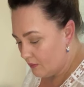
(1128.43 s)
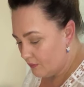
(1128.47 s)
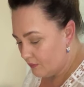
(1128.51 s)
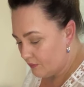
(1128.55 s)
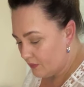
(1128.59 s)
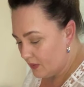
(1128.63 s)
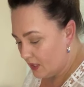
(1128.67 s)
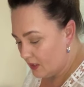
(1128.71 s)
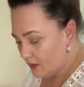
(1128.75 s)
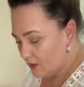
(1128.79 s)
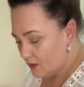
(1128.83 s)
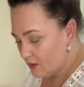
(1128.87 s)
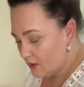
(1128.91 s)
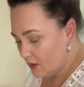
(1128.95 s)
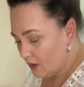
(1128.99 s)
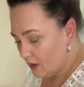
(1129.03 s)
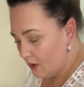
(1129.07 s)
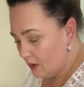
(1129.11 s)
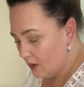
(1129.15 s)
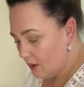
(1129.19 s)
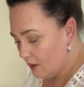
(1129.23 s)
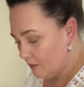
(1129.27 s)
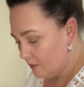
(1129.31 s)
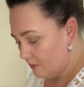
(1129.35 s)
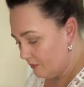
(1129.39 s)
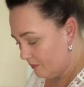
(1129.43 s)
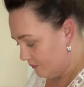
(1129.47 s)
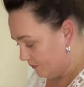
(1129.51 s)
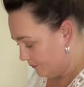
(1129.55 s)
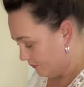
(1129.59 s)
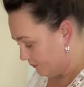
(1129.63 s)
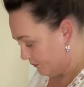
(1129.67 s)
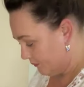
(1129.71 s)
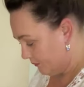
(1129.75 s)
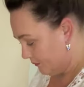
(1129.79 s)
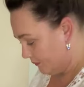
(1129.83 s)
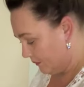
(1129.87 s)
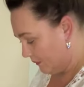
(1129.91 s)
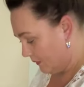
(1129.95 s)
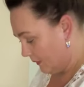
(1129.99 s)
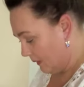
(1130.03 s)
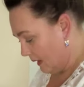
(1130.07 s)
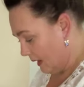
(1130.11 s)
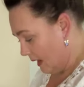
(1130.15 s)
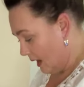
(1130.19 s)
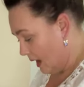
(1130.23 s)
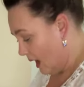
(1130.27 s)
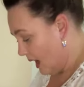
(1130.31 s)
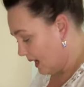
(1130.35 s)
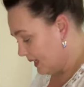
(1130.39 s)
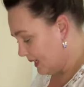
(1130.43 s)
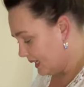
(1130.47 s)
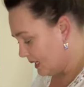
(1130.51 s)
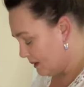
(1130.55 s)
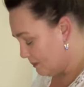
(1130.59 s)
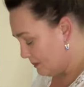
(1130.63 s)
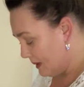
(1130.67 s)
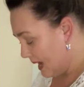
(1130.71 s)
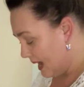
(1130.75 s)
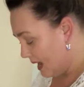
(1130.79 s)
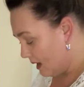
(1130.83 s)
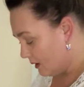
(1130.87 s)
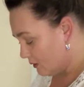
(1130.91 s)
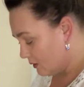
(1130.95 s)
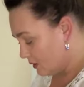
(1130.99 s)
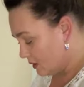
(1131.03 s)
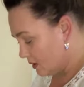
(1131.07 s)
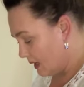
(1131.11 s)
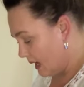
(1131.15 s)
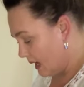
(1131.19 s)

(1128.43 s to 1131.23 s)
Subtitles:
Like so. I get about